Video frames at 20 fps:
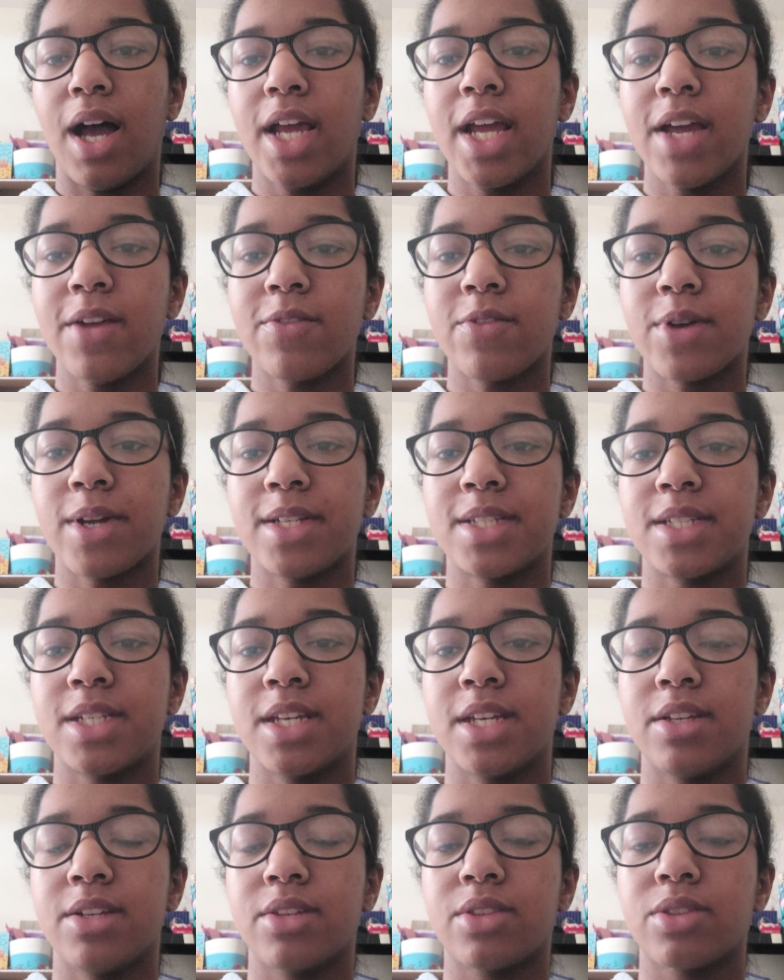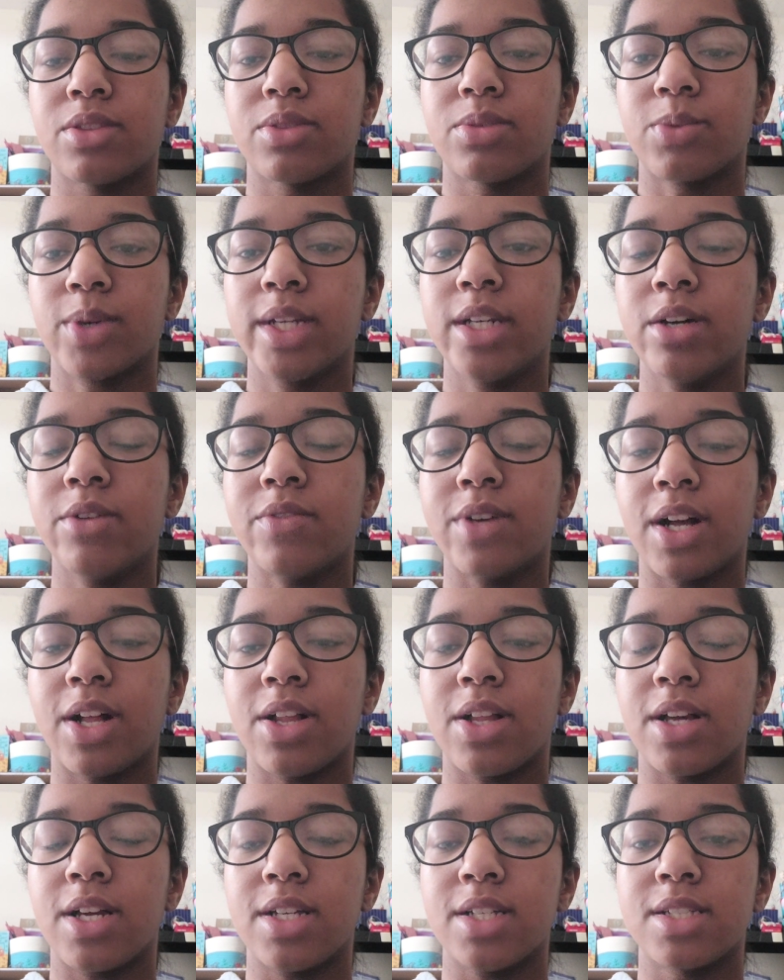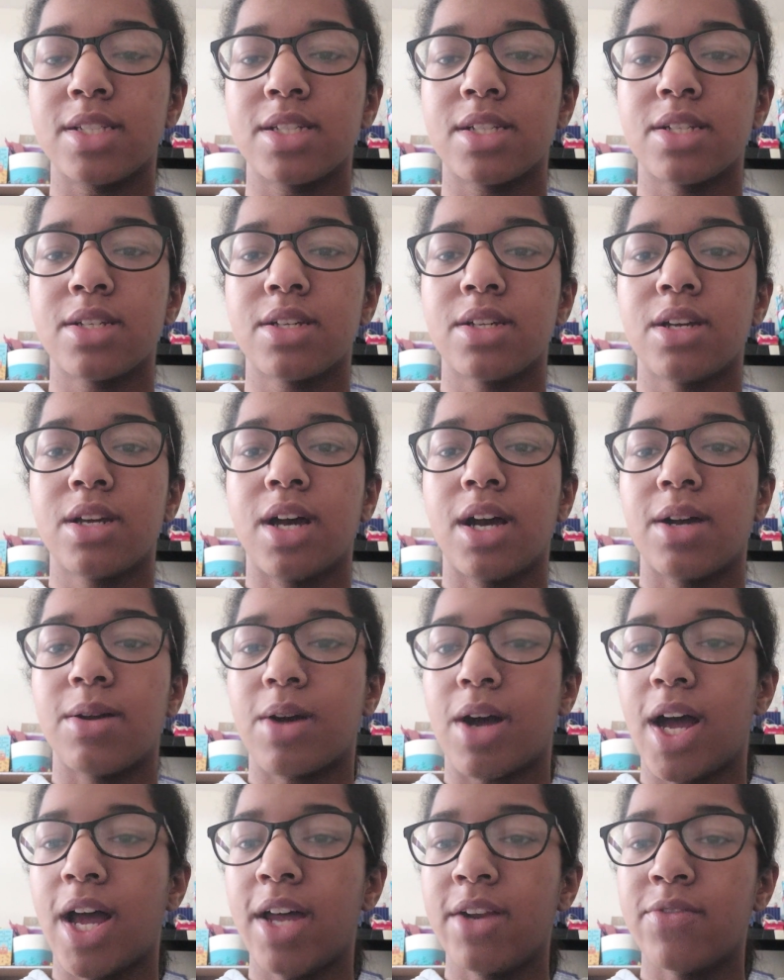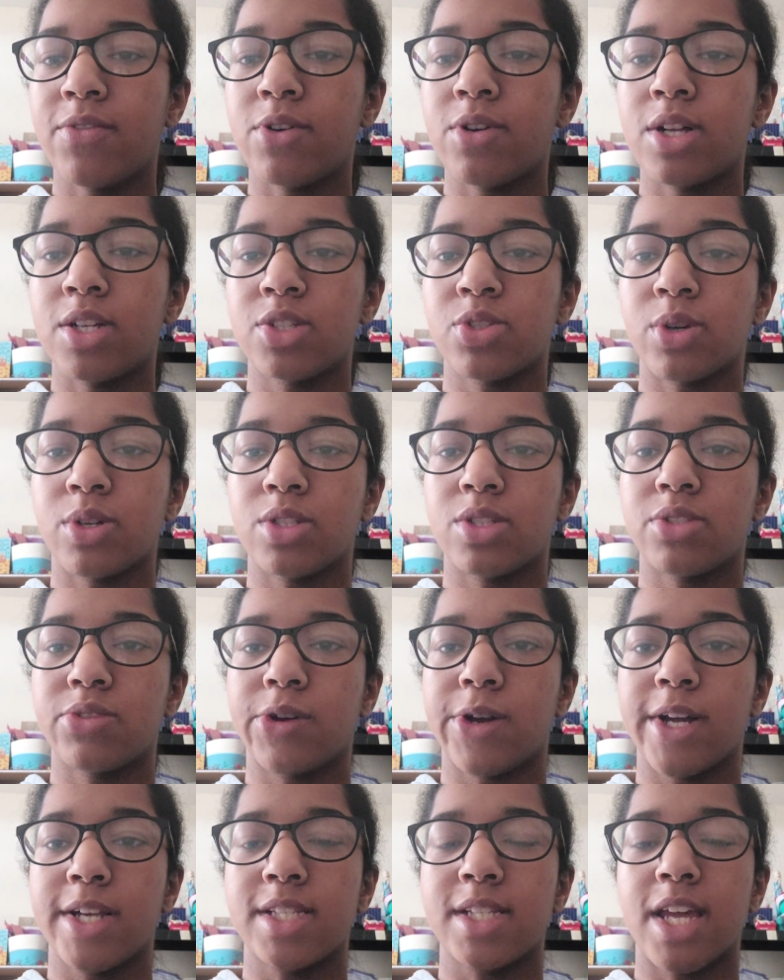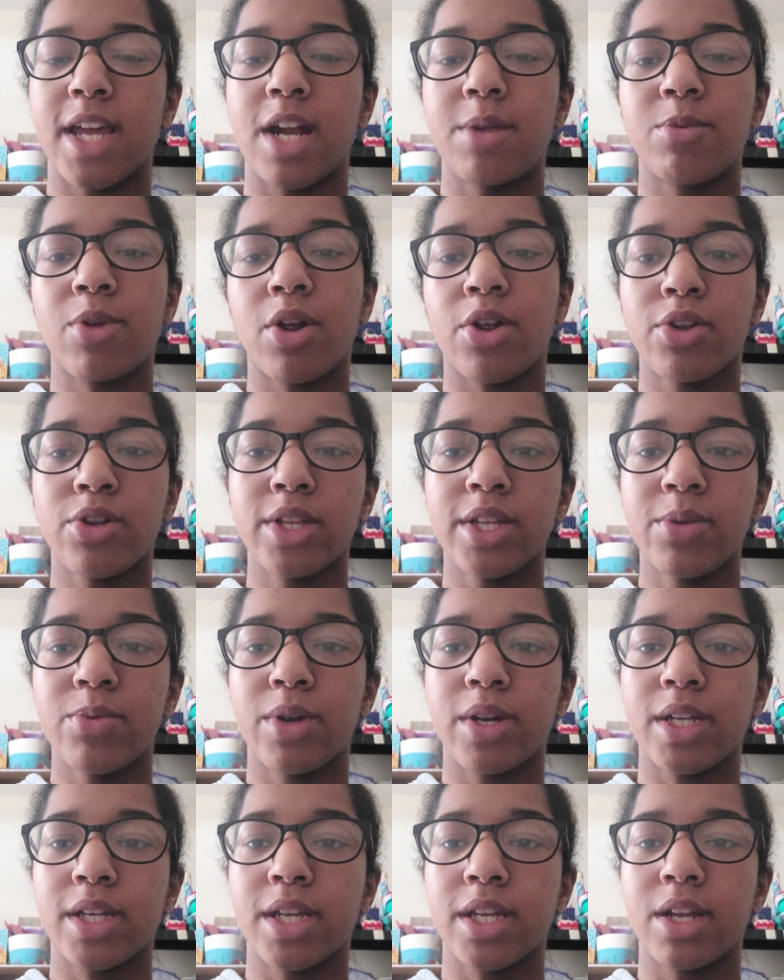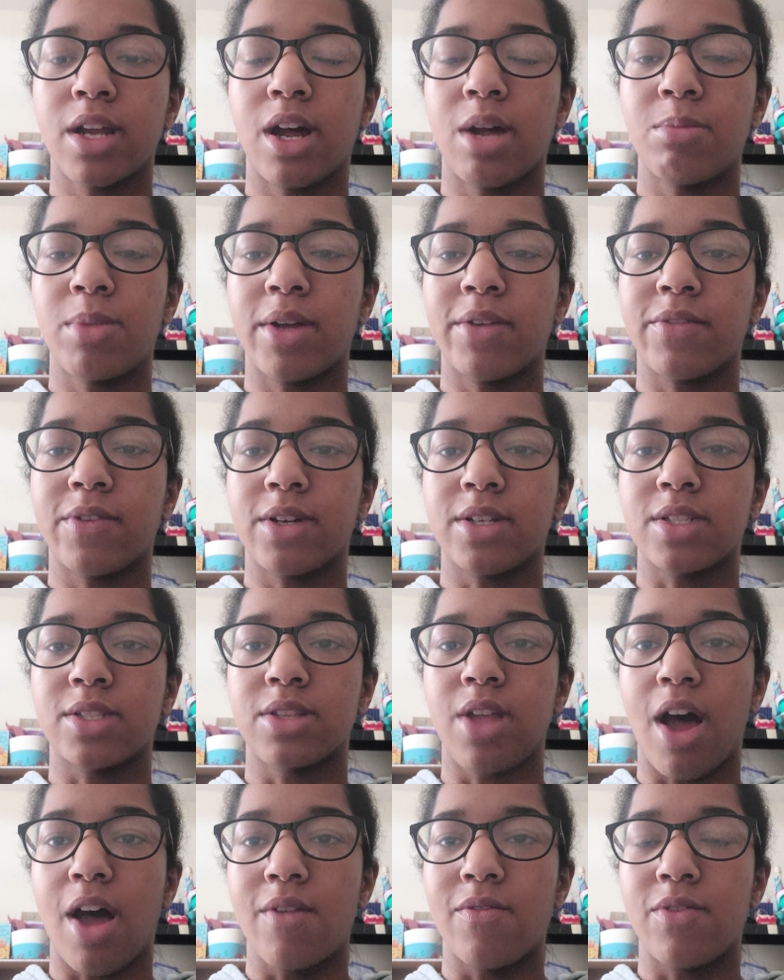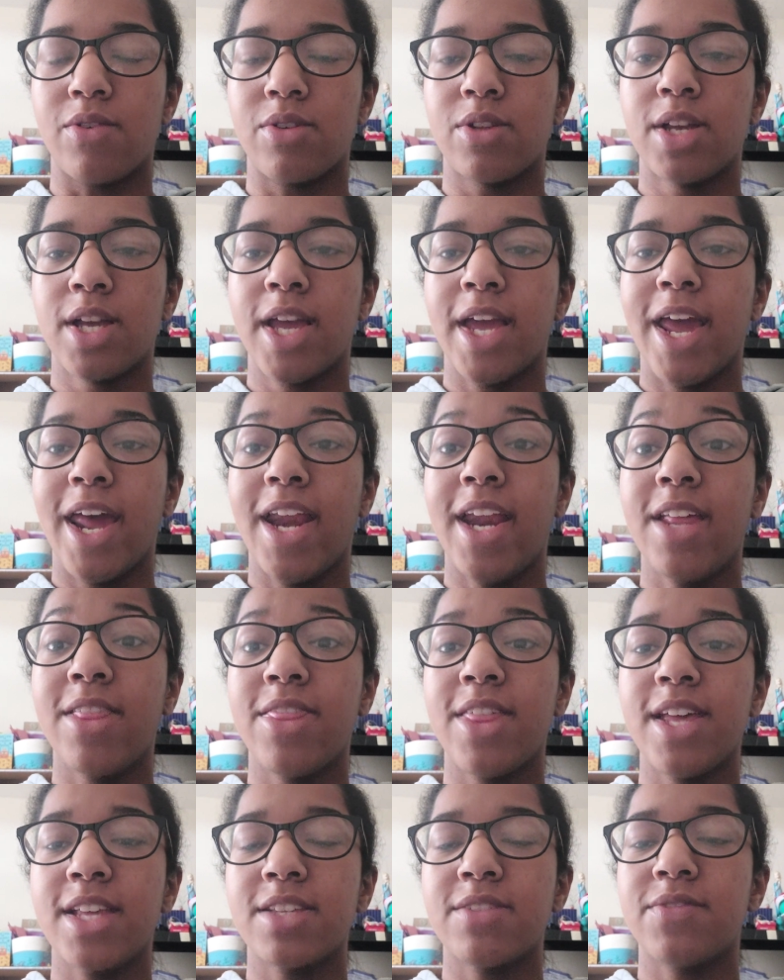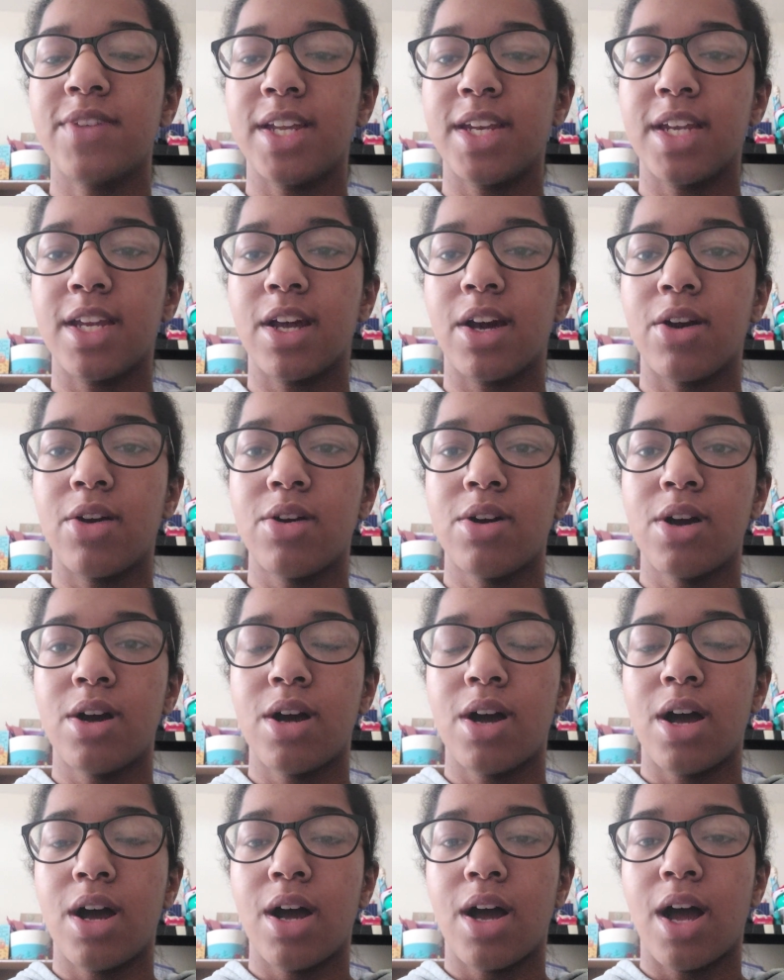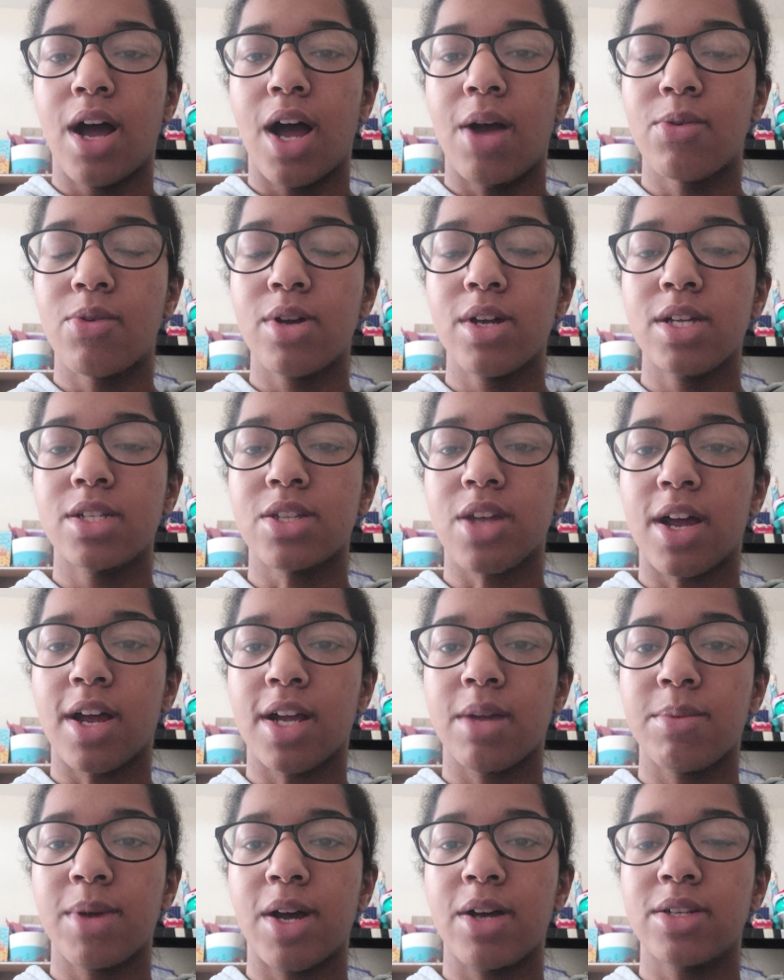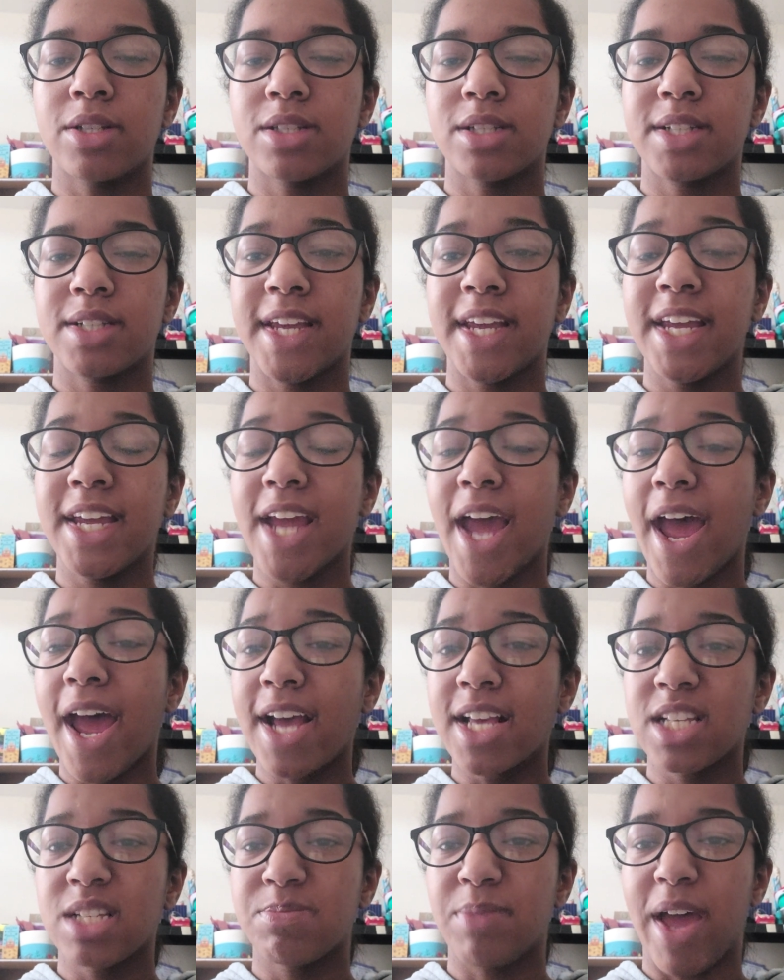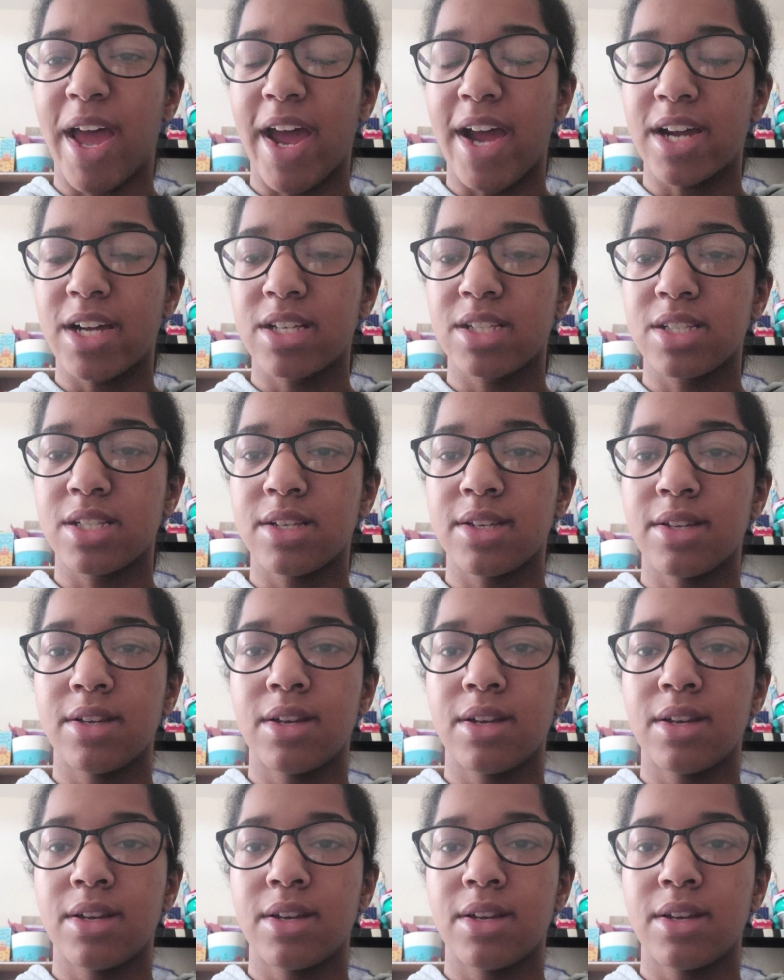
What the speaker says: I have written 3 novellas, a handful of short stories, and I'm currently working on my first novel. And in this video, I'm going to talk about key aspects